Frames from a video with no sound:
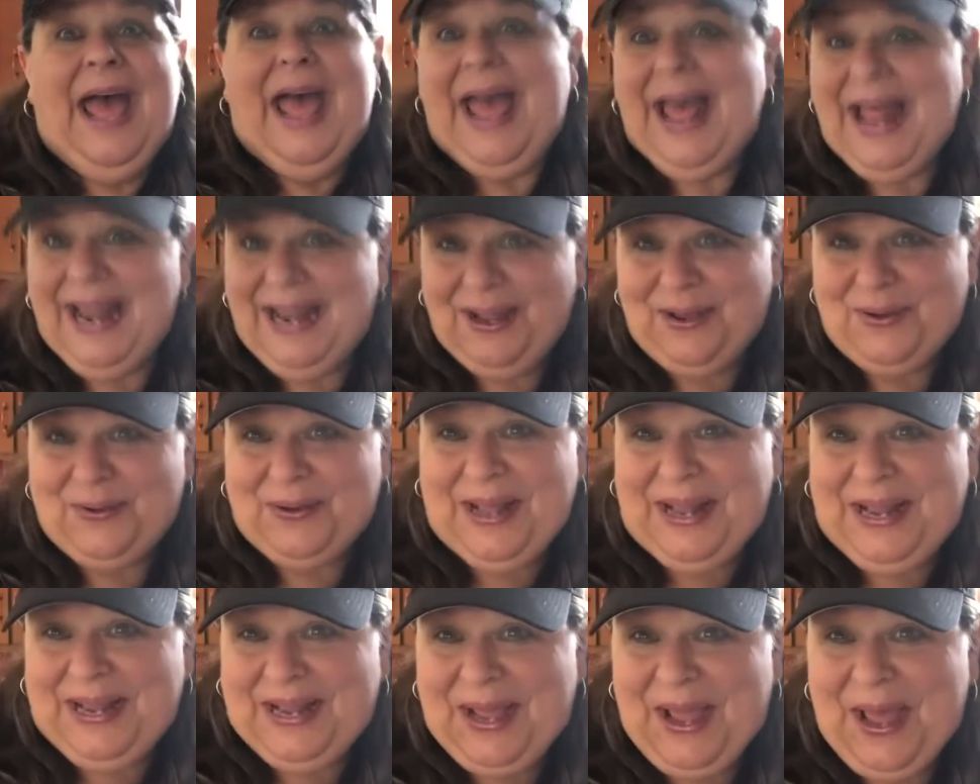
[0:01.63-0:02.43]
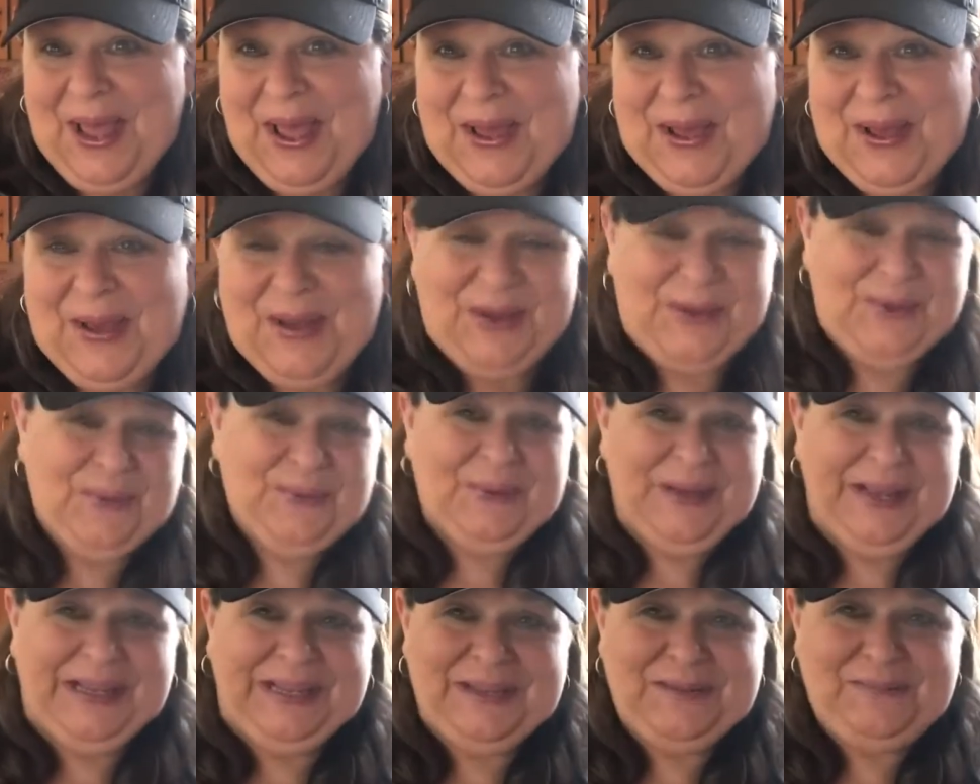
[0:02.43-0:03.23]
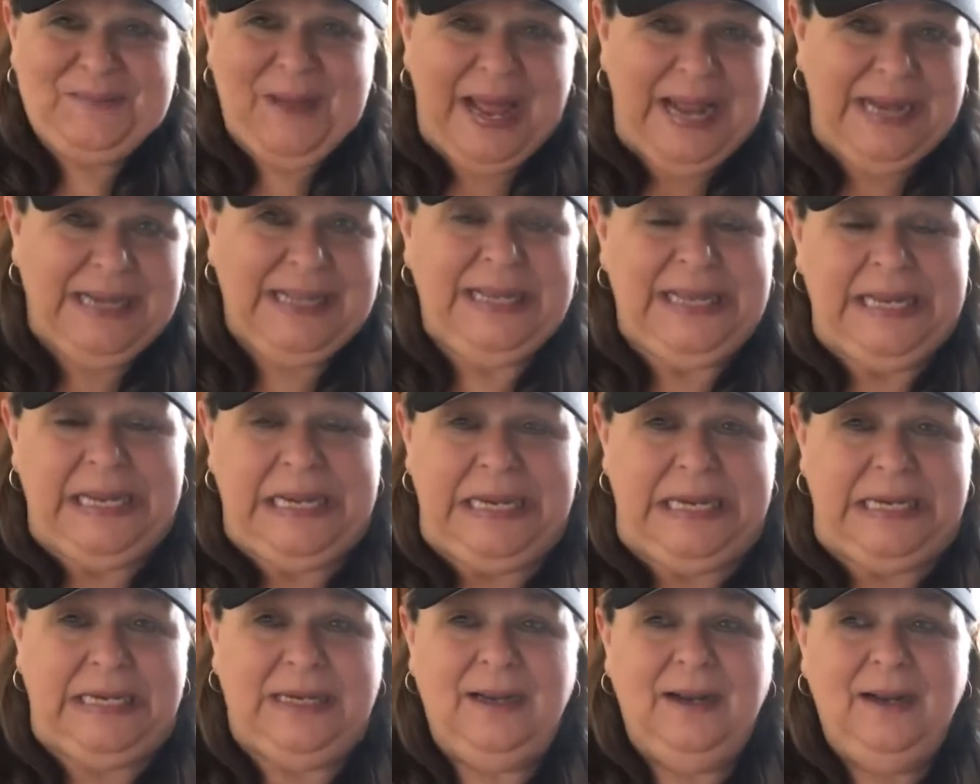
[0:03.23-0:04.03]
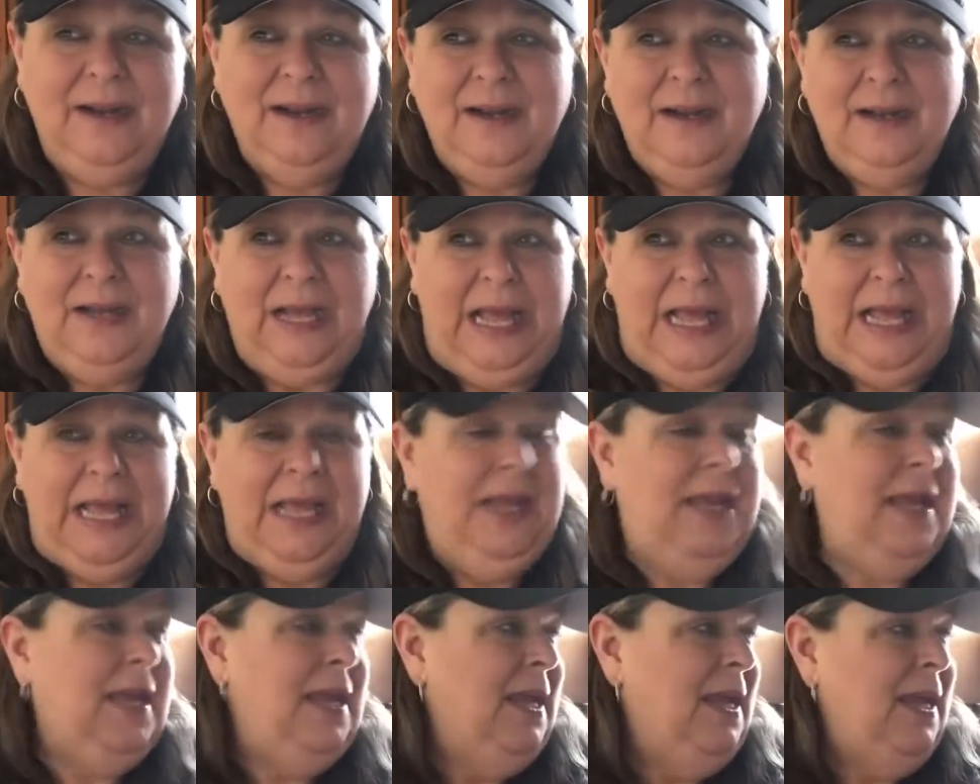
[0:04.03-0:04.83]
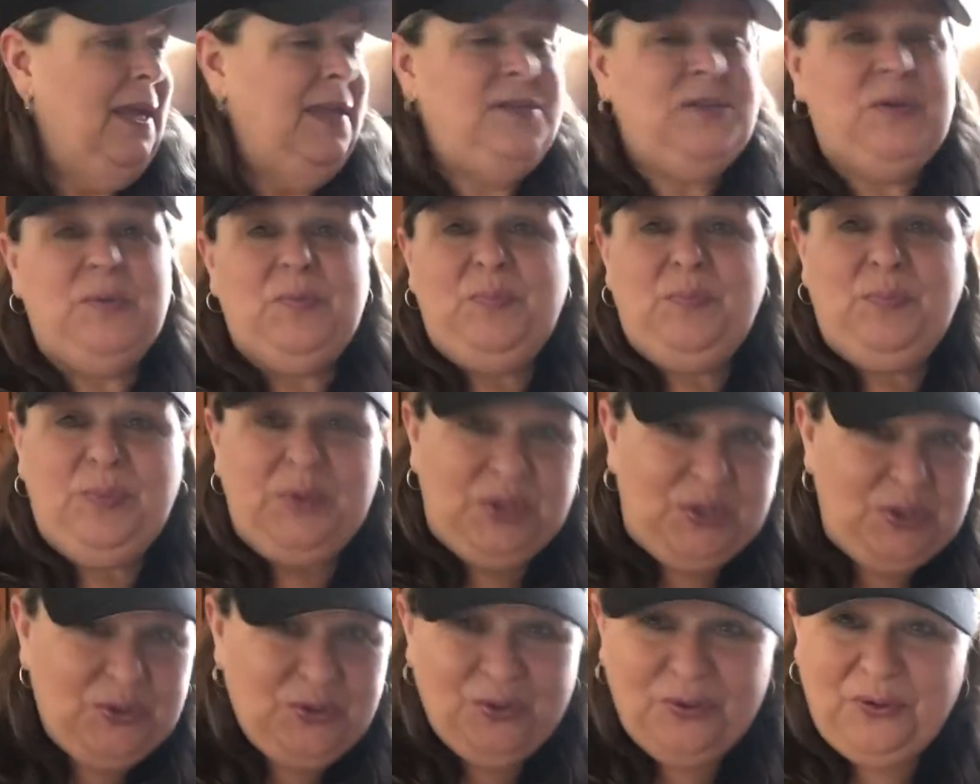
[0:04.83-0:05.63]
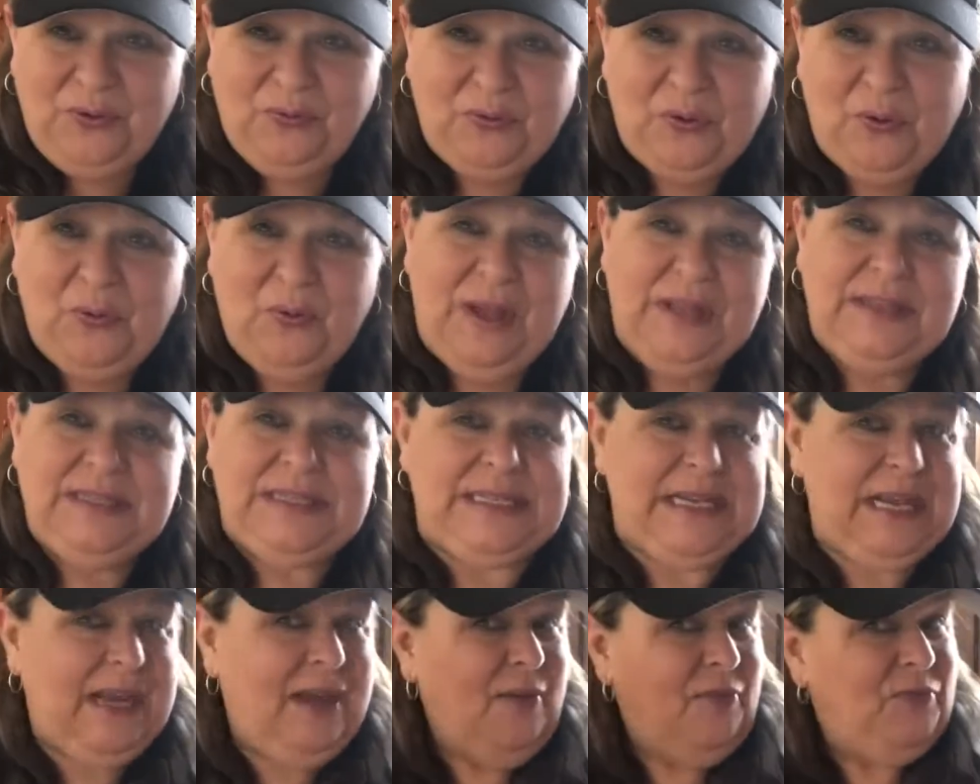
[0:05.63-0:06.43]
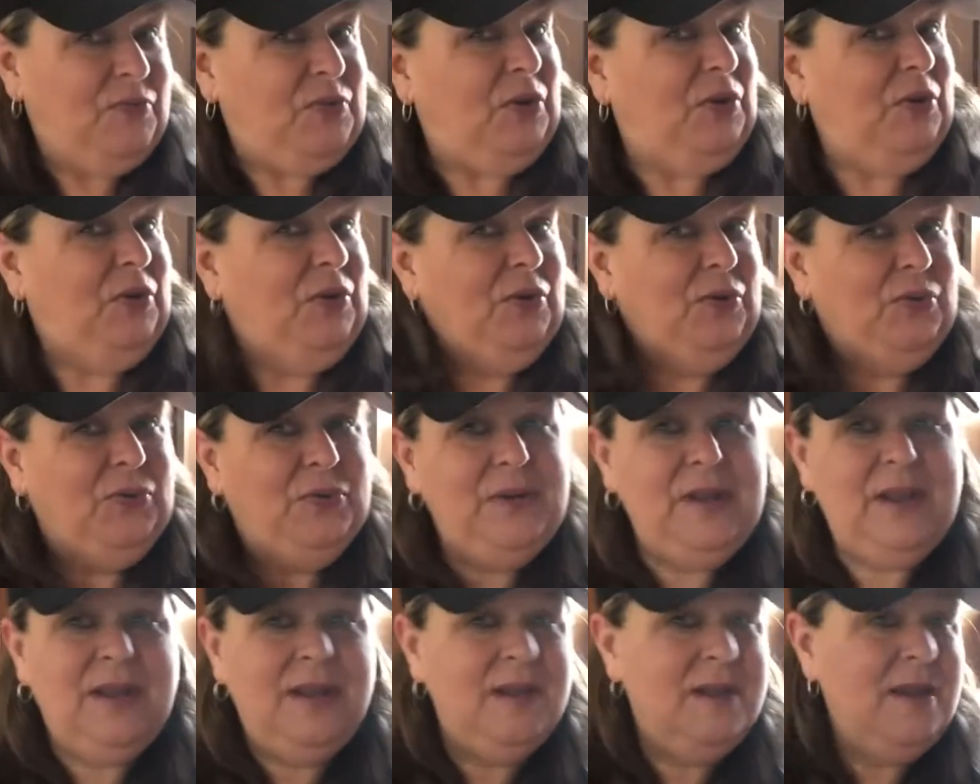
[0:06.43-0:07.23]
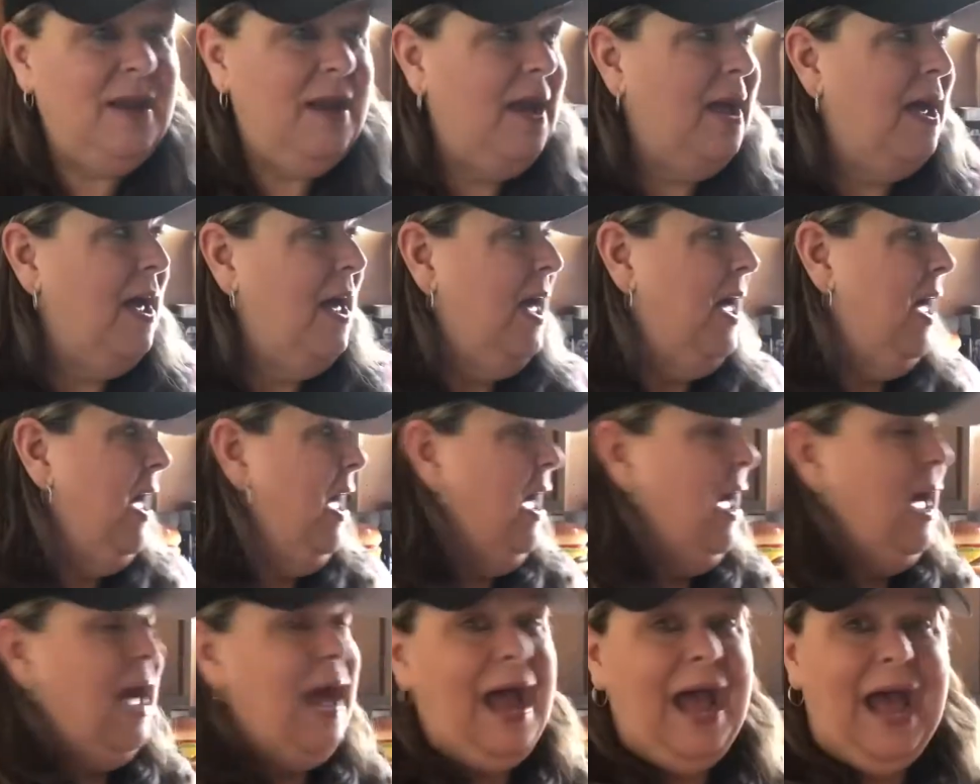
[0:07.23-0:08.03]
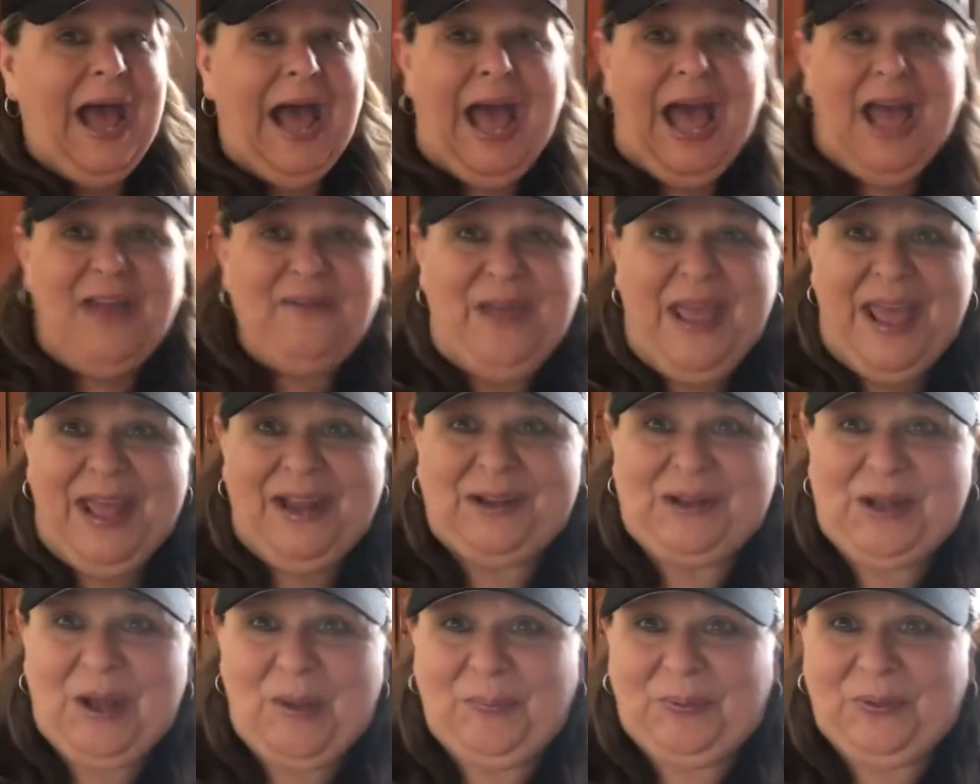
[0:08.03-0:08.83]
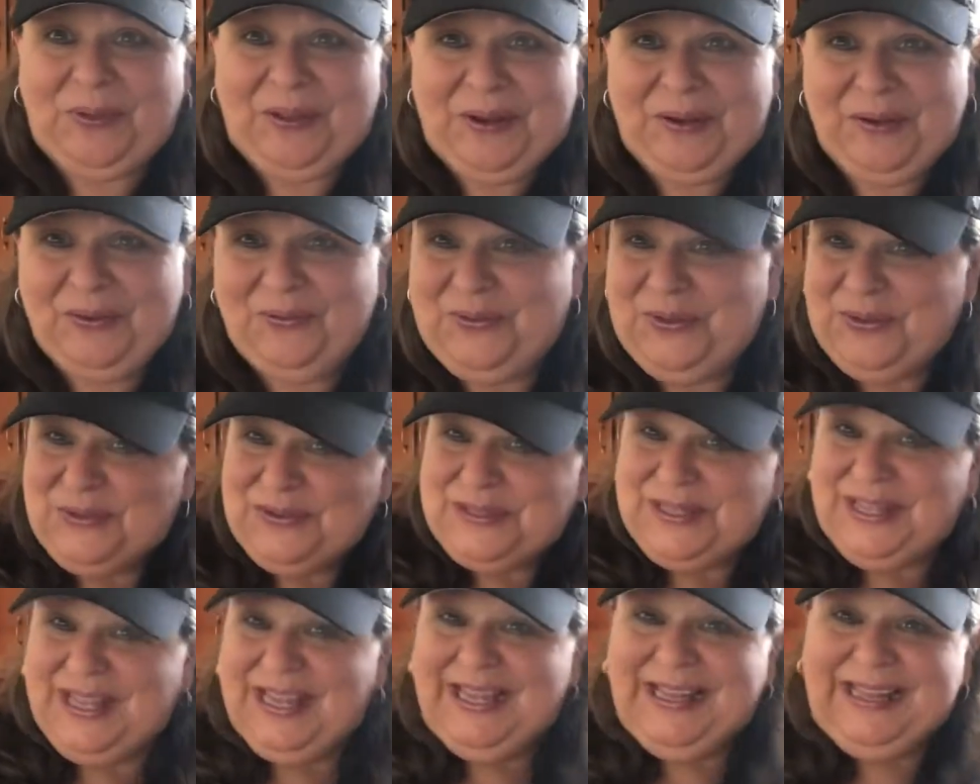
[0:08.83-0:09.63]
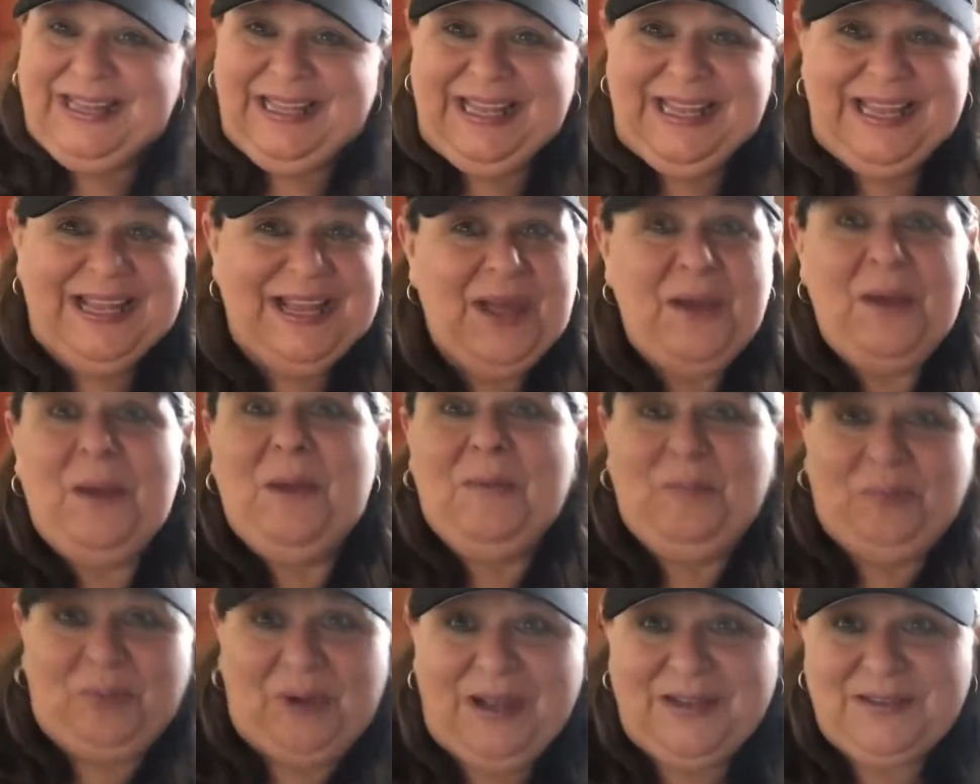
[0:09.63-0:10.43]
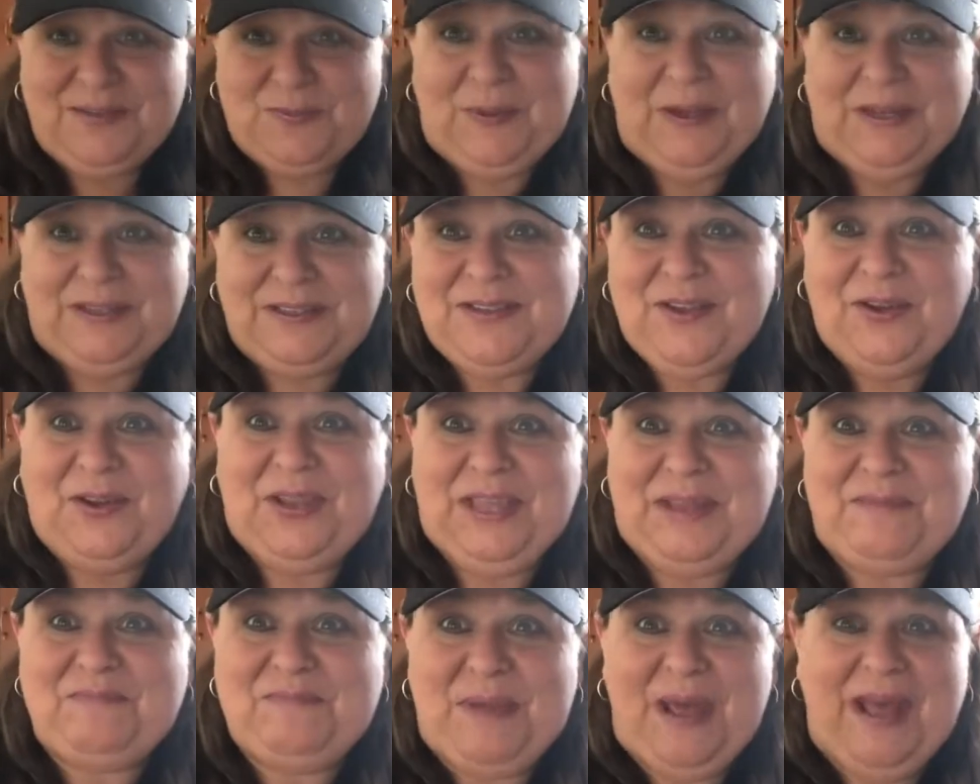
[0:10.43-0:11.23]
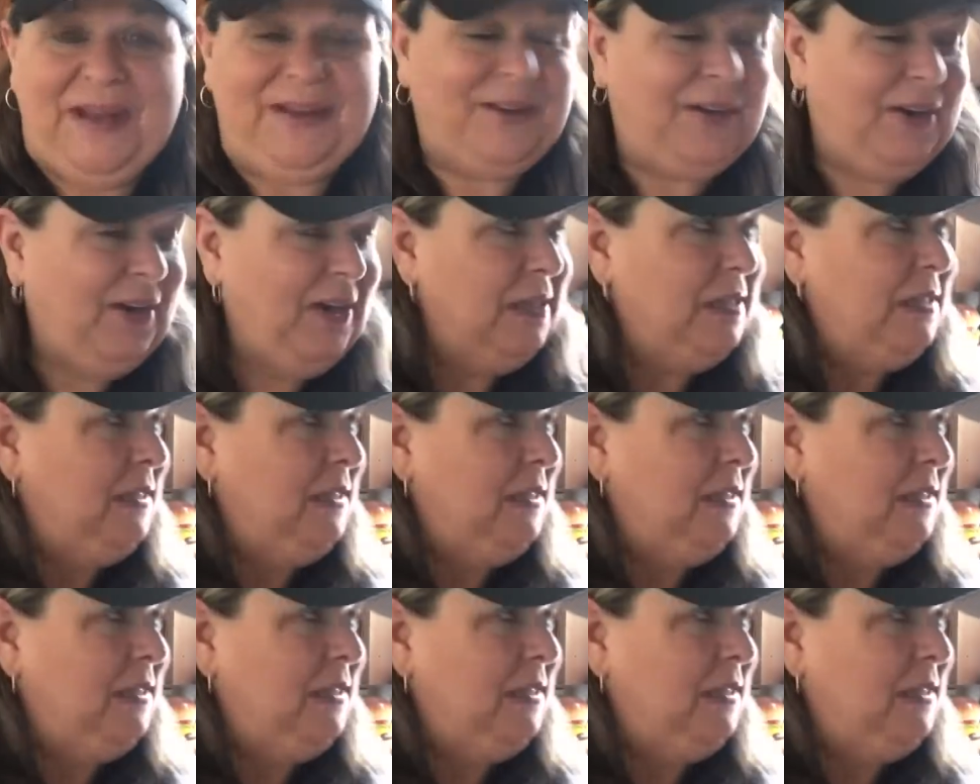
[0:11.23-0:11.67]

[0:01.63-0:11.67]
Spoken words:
Hello, hello, Wicked Penny here. It's a beautiful Wednesday afternoon. I've had a couple interviews lately. Prospects are getting better.